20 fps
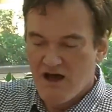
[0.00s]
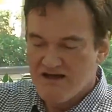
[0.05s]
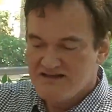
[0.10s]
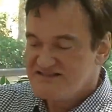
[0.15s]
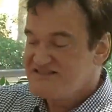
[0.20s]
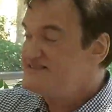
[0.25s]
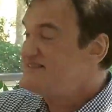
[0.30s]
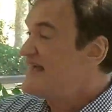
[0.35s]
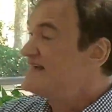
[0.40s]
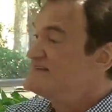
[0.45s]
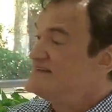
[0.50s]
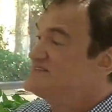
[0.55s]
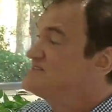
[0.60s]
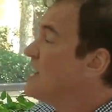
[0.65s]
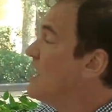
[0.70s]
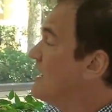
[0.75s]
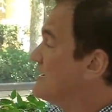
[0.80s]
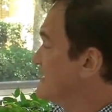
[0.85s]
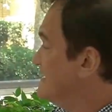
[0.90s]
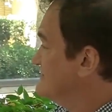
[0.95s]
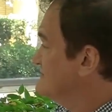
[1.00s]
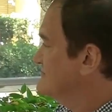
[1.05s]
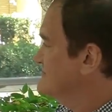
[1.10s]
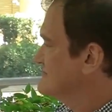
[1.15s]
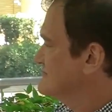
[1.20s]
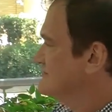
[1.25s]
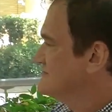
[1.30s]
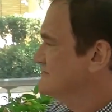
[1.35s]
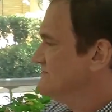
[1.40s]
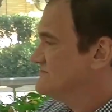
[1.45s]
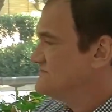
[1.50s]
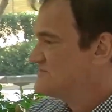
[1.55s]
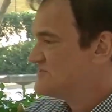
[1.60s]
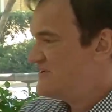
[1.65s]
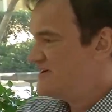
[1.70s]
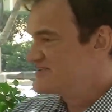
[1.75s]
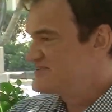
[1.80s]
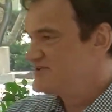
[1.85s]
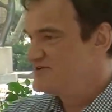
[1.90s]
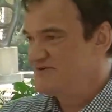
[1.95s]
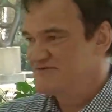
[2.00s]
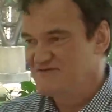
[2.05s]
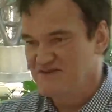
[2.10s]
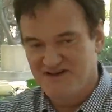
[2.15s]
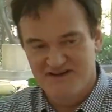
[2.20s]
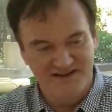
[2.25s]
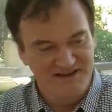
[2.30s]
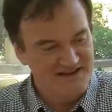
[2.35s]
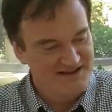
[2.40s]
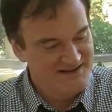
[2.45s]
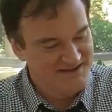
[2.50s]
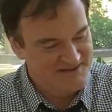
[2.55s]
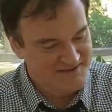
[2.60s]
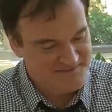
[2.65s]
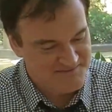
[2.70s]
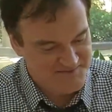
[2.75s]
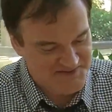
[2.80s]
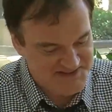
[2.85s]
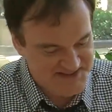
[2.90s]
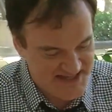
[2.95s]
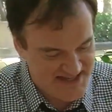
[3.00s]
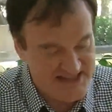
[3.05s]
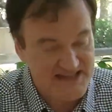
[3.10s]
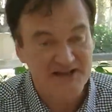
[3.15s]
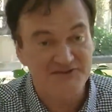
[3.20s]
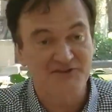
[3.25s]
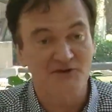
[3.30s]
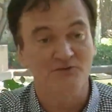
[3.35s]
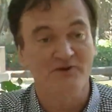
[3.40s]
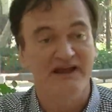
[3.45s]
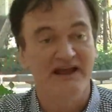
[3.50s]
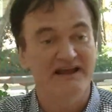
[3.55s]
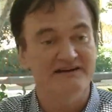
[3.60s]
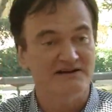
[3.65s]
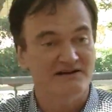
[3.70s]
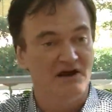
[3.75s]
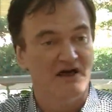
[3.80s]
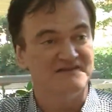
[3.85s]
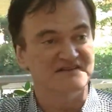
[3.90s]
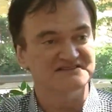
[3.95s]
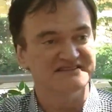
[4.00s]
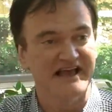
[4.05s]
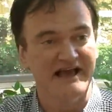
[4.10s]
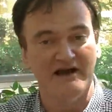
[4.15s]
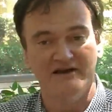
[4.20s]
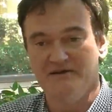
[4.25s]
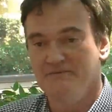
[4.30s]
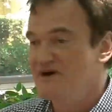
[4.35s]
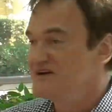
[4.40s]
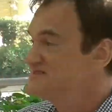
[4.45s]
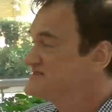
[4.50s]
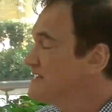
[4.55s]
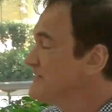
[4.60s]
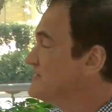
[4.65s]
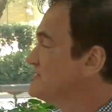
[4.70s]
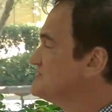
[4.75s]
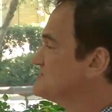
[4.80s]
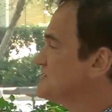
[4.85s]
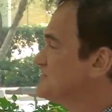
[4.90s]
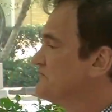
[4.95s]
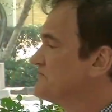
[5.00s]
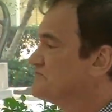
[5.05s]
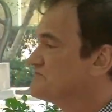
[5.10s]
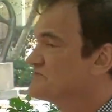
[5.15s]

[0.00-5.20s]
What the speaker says: Stanley Donen, director of Singing in the Rain and On the Town, amongst others.